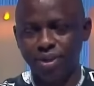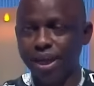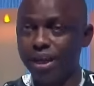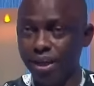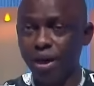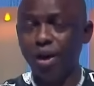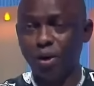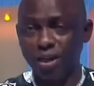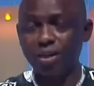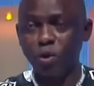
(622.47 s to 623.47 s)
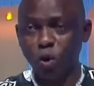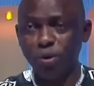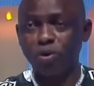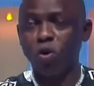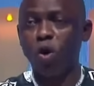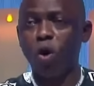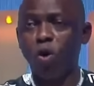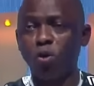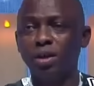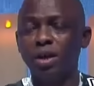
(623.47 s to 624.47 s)
he already told me to
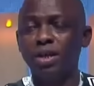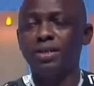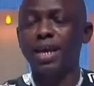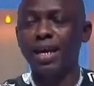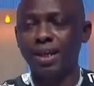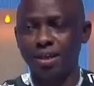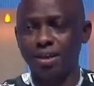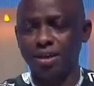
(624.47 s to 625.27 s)
call Tiny,